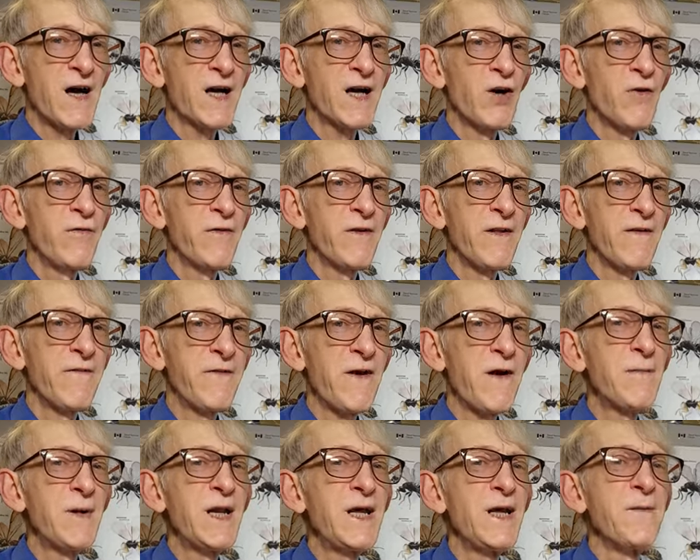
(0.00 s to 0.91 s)
of the
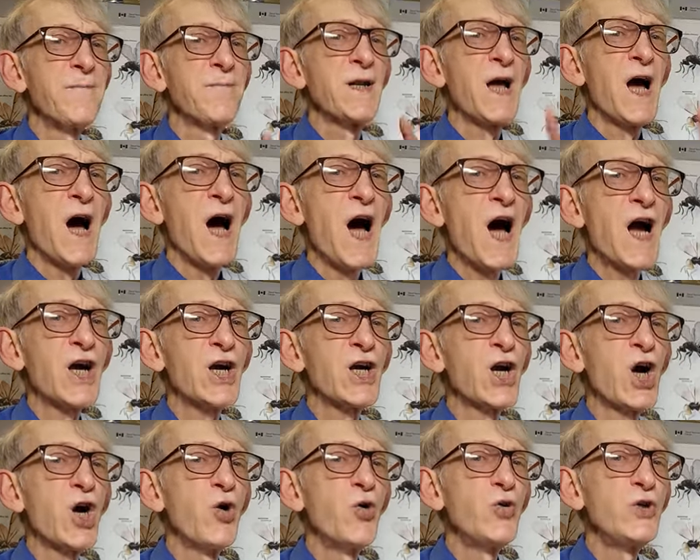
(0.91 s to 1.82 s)
family
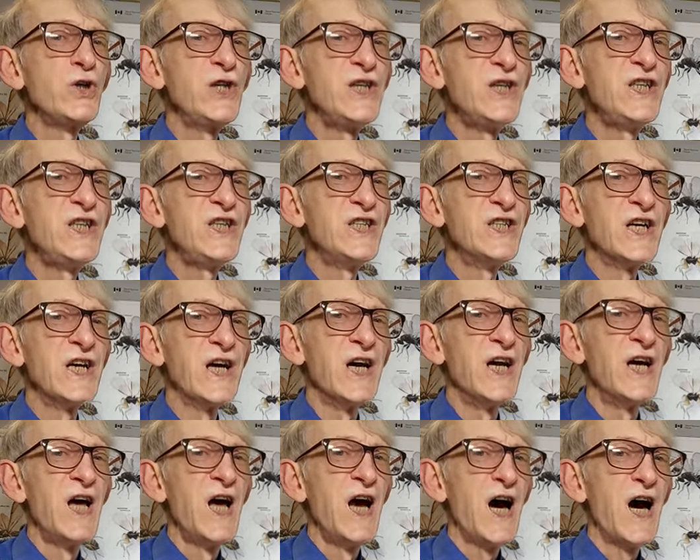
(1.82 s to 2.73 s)

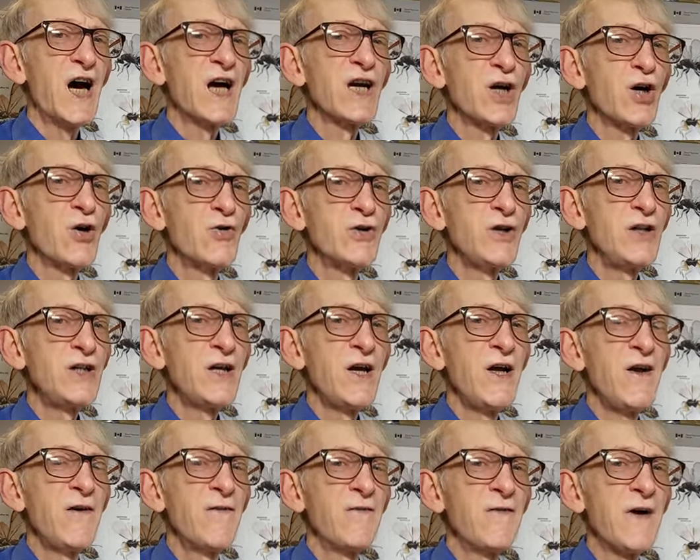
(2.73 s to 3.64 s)
Agaonidae,
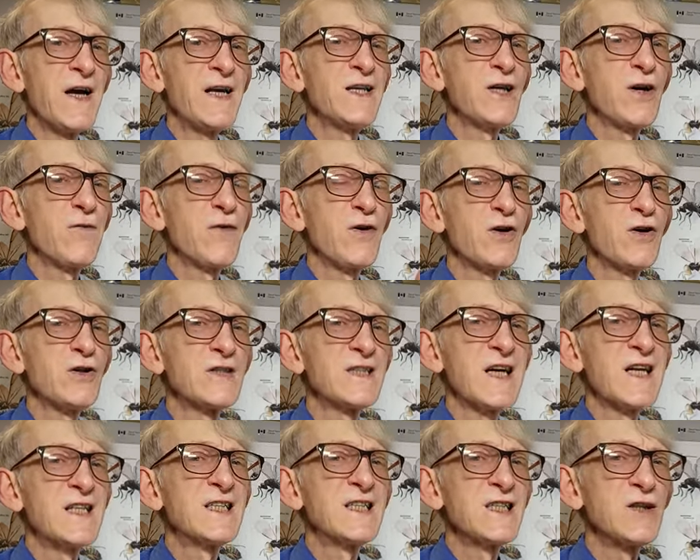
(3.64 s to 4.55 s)
phytophagous
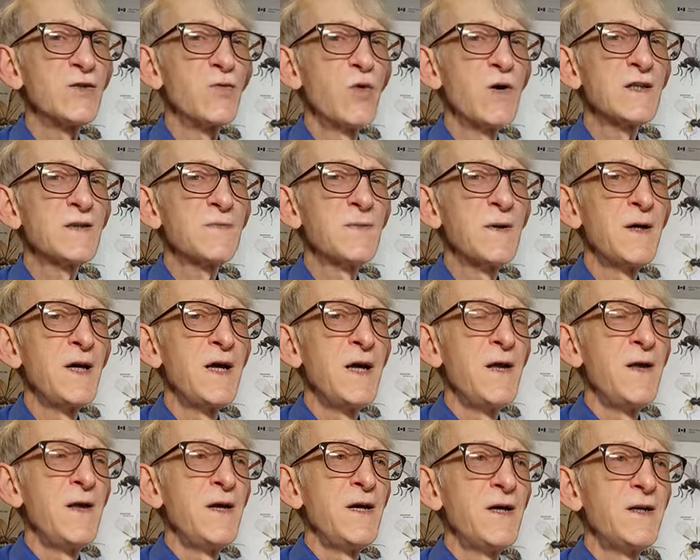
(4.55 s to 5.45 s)
chalcid wasp,
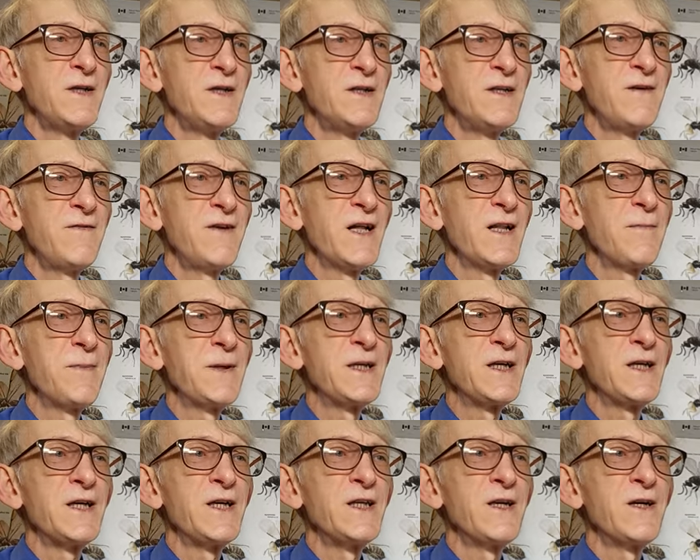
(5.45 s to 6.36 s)
developing
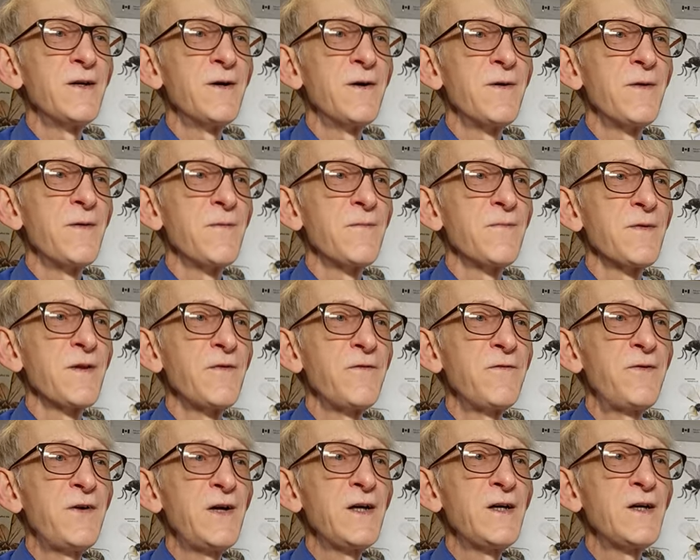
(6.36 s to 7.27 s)
in a
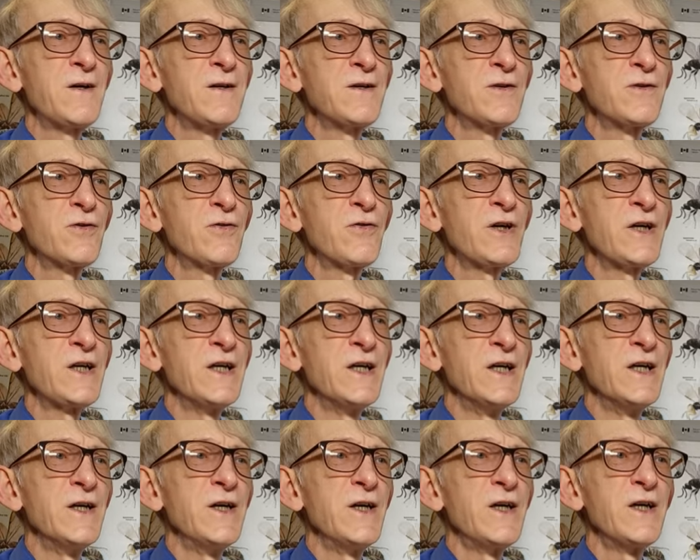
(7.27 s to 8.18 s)
fig
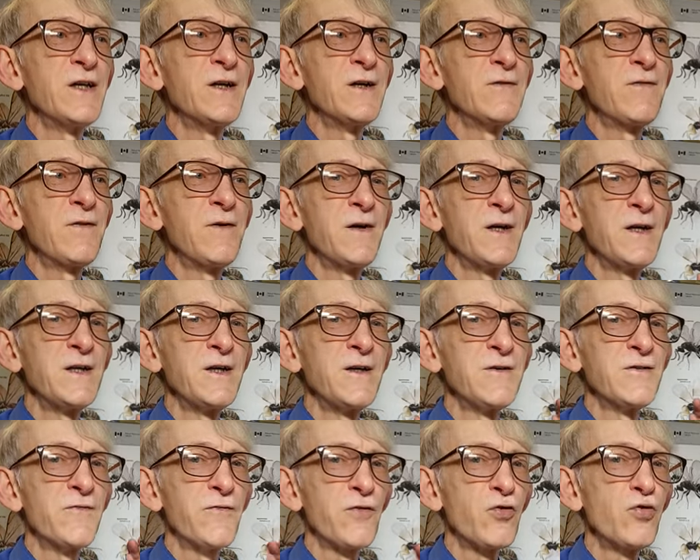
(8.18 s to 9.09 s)
tree, in a
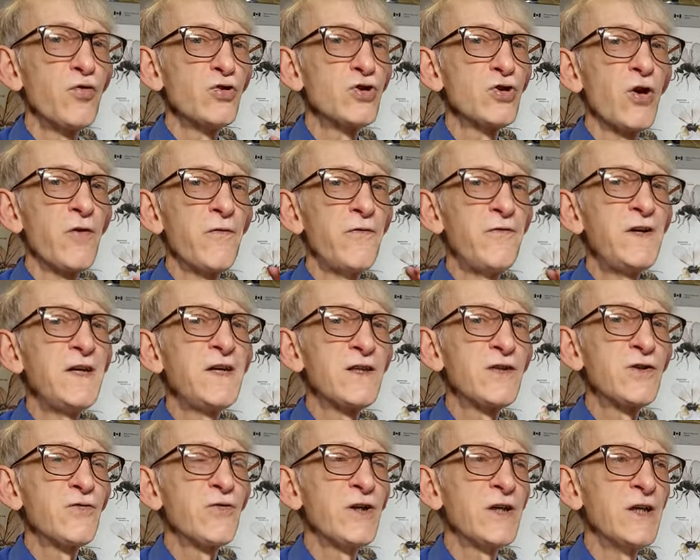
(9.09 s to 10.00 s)
fruits of fig
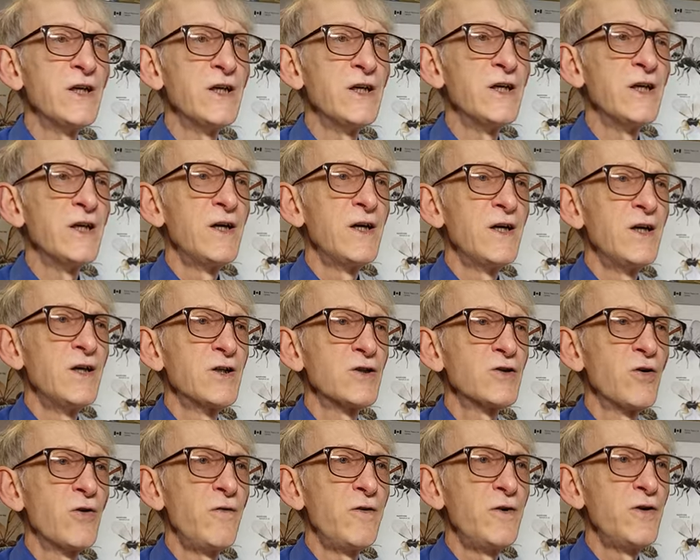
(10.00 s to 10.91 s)
tree.
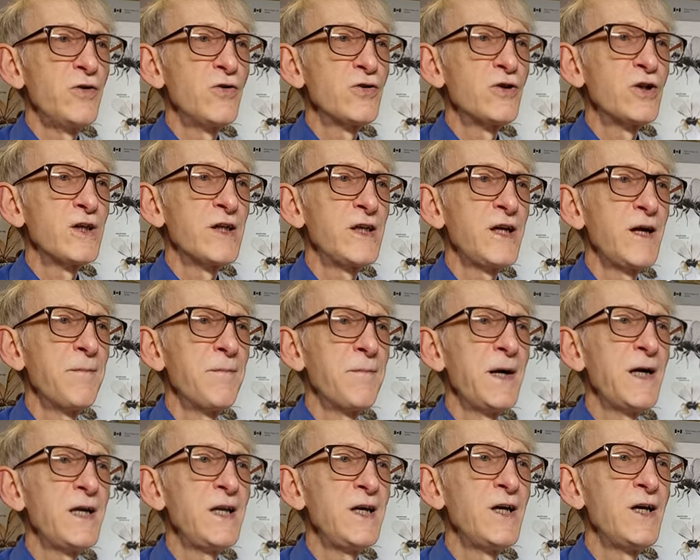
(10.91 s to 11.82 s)
So you see here
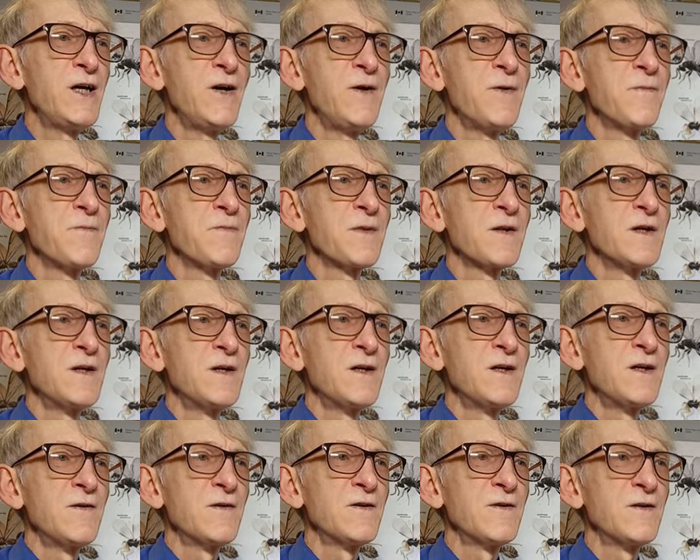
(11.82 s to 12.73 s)
many
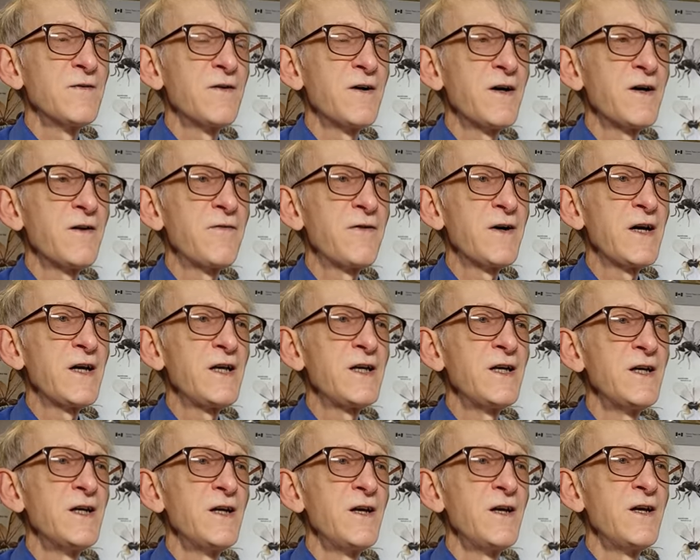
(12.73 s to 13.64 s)
very
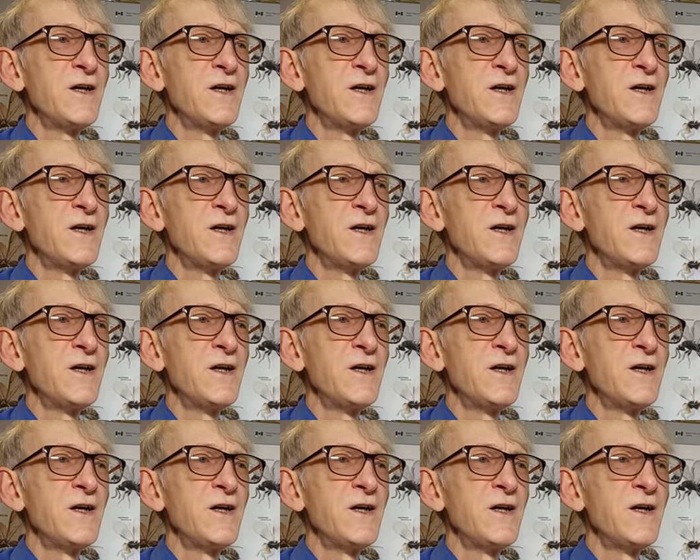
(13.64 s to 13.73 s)
funny